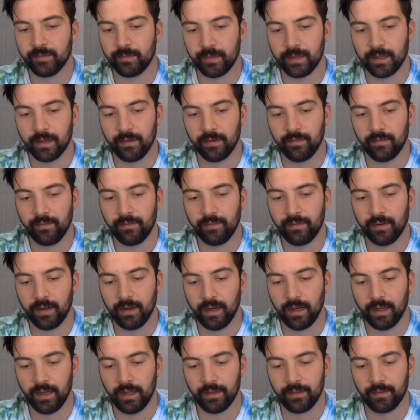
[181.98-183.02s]
me of
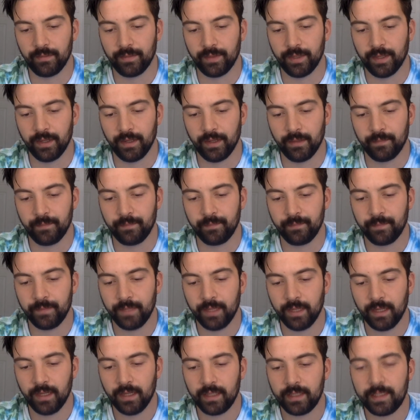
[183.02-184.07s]
the
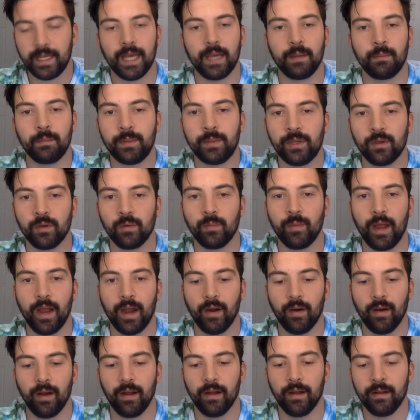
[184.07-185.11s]
GameCube
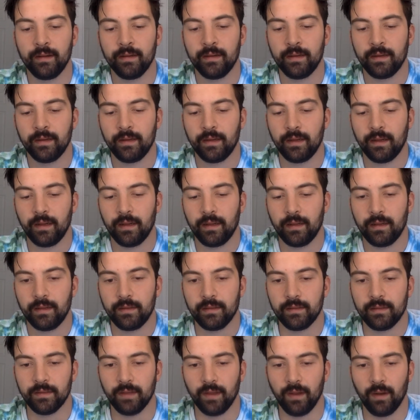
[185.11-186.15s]
era.
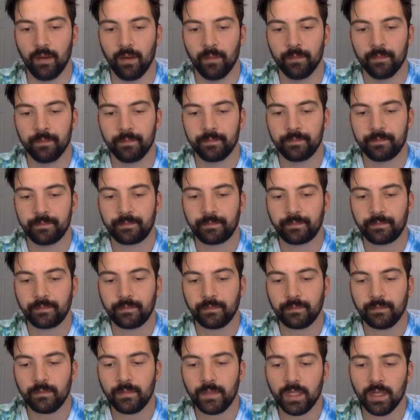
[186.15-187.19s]
So,
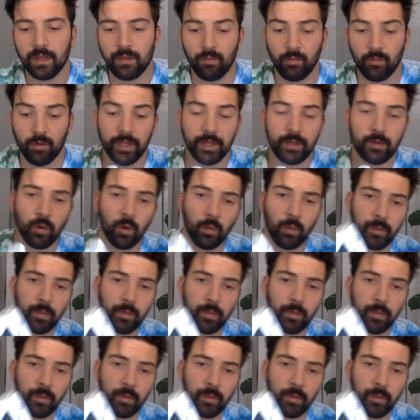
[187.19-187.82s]
really cool